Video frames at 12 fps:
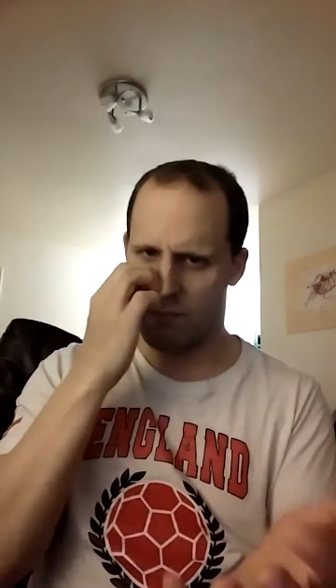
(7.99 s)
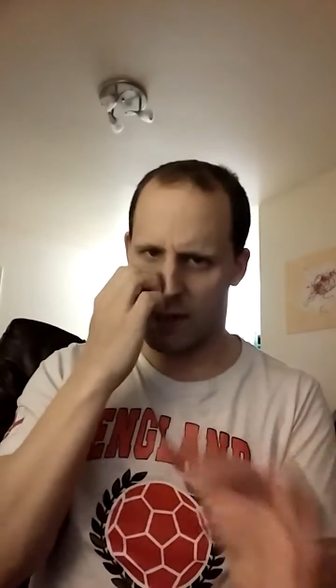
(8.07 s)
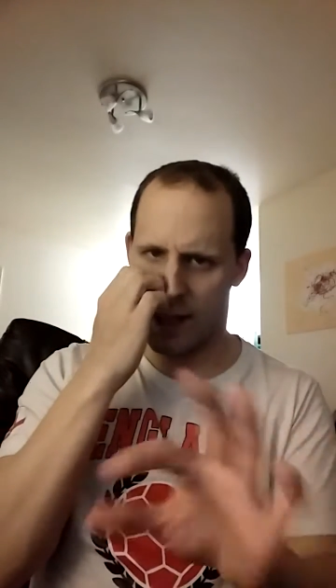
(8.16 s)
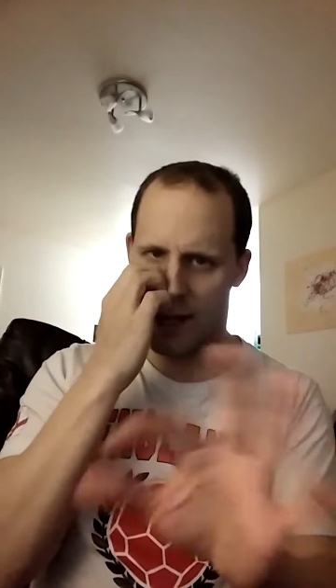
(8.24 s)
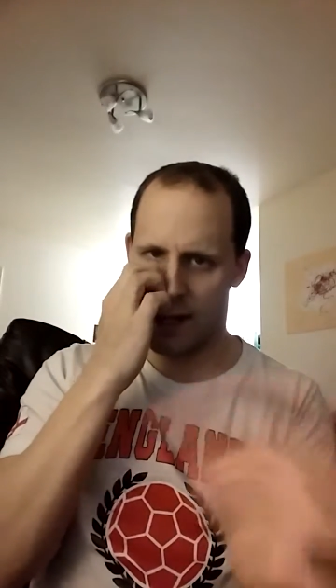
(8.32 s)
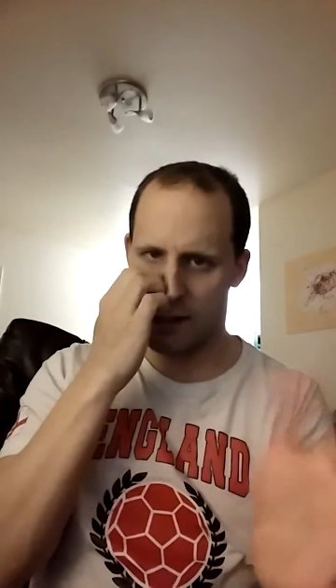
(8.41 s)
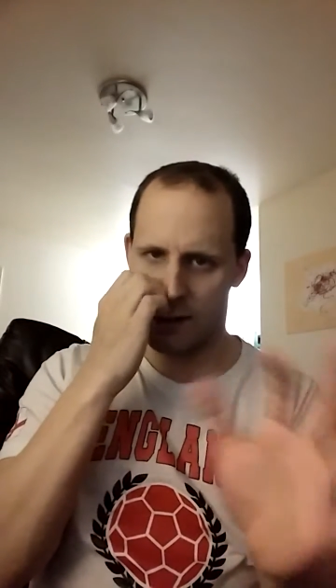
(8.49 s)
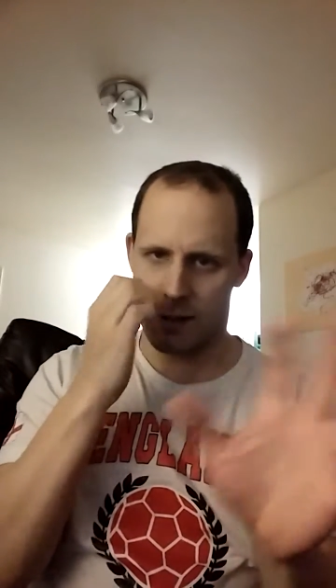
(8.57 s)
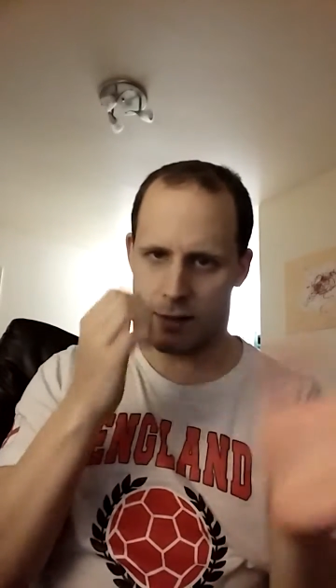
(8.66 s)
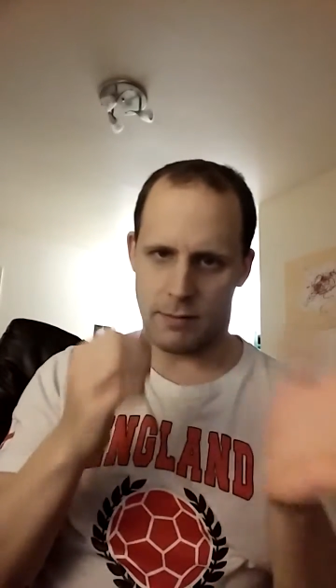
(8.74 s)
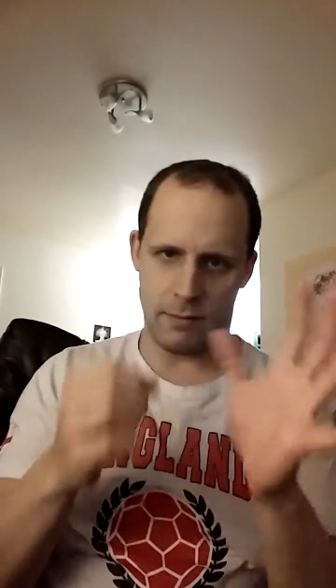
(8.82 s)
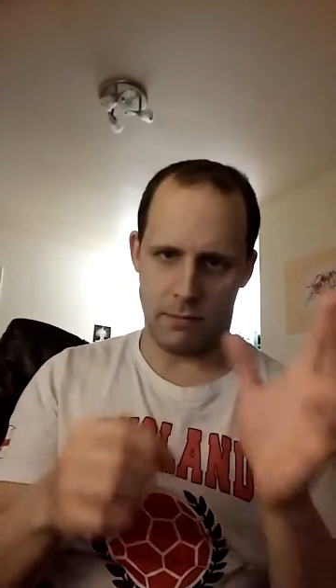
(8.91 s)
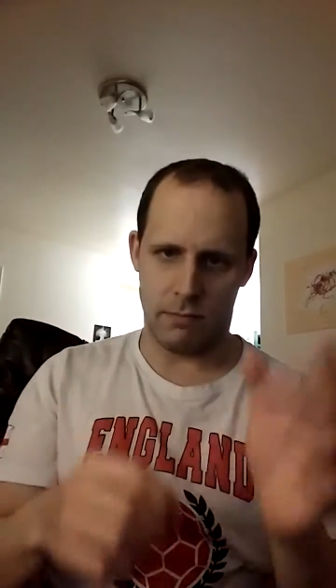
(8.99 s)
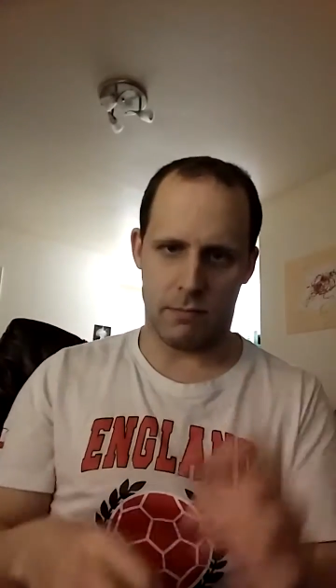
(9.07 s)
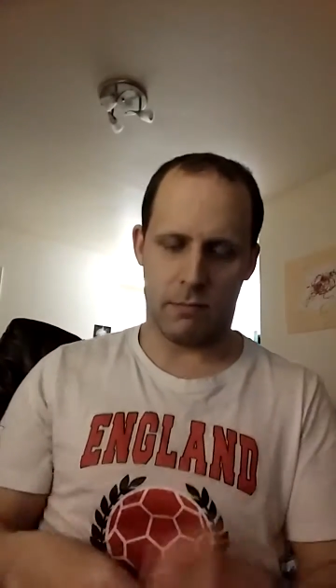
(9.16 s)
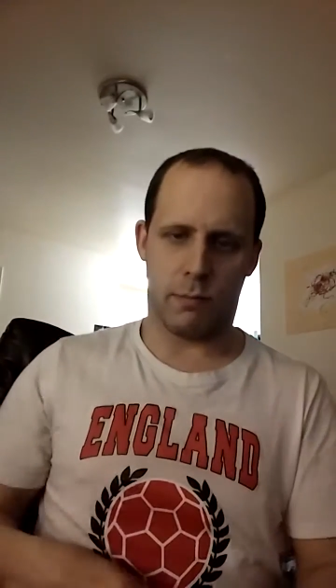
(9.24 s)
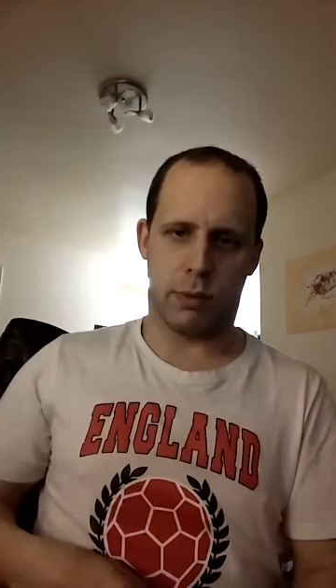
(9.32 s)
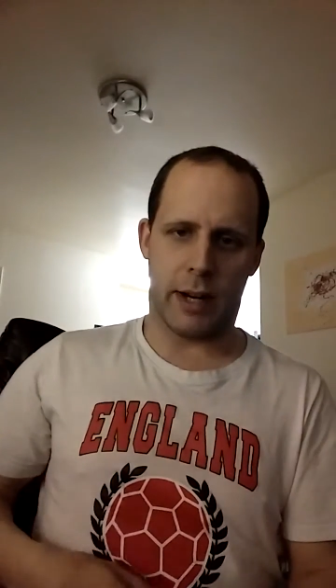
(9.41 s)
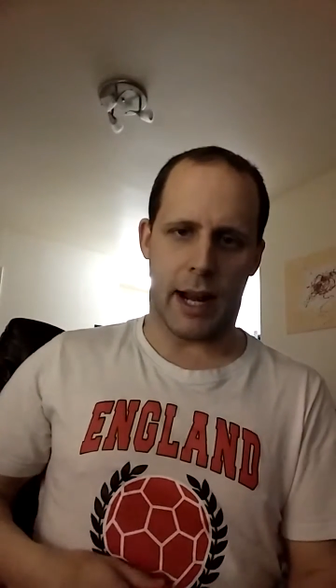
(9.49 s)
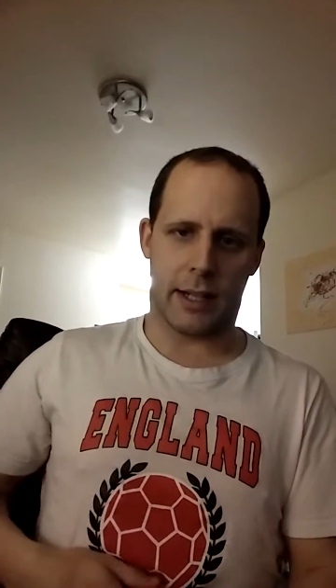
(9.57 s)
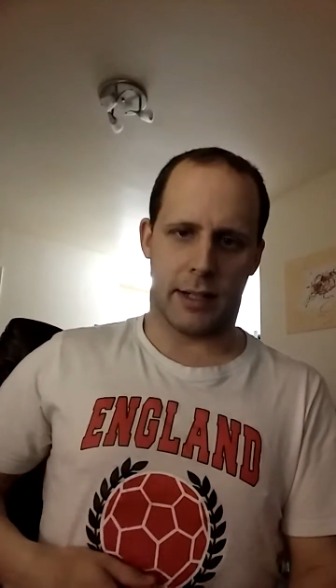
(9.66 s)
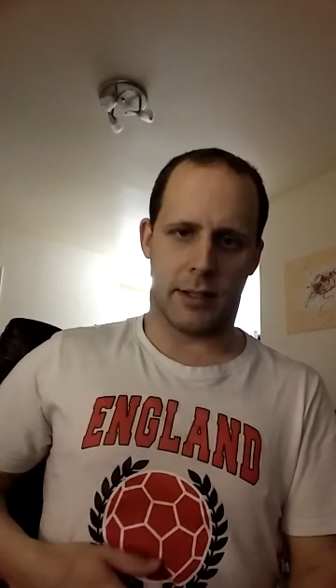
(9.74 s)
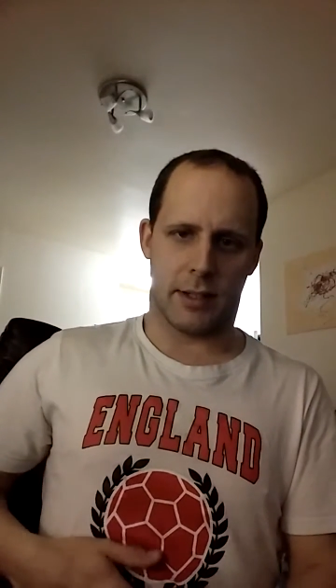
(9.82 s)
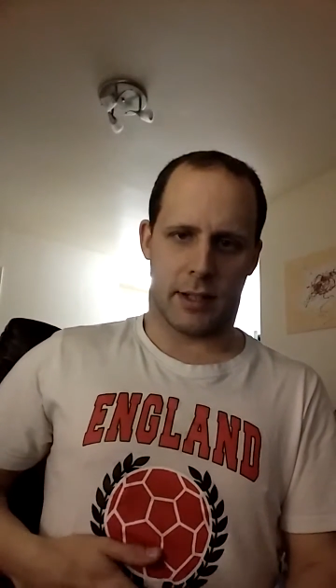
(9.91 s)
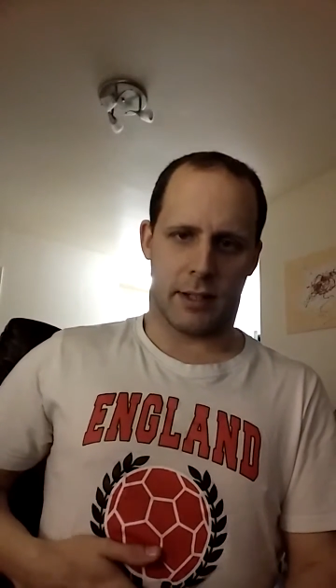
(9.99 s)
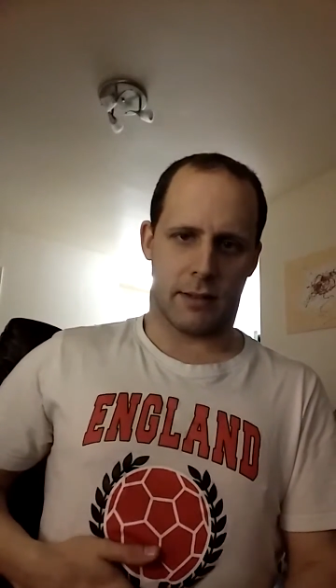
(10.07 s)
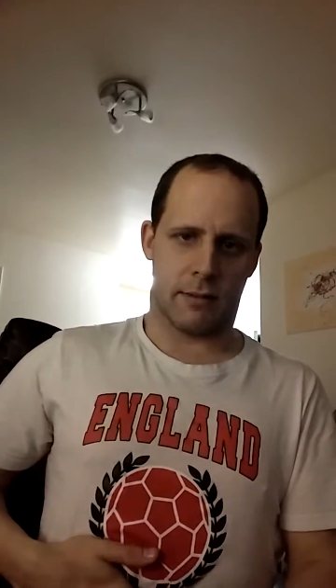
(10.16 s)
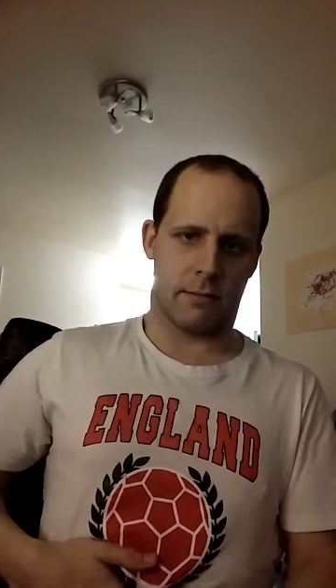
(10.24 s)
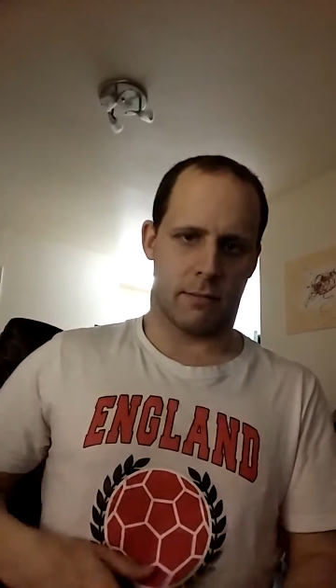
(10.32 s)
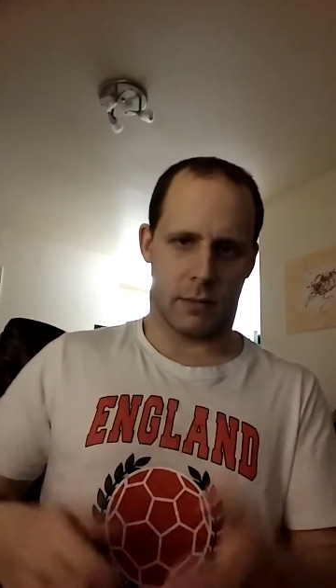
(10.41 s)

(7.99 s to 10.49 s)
hand practicing,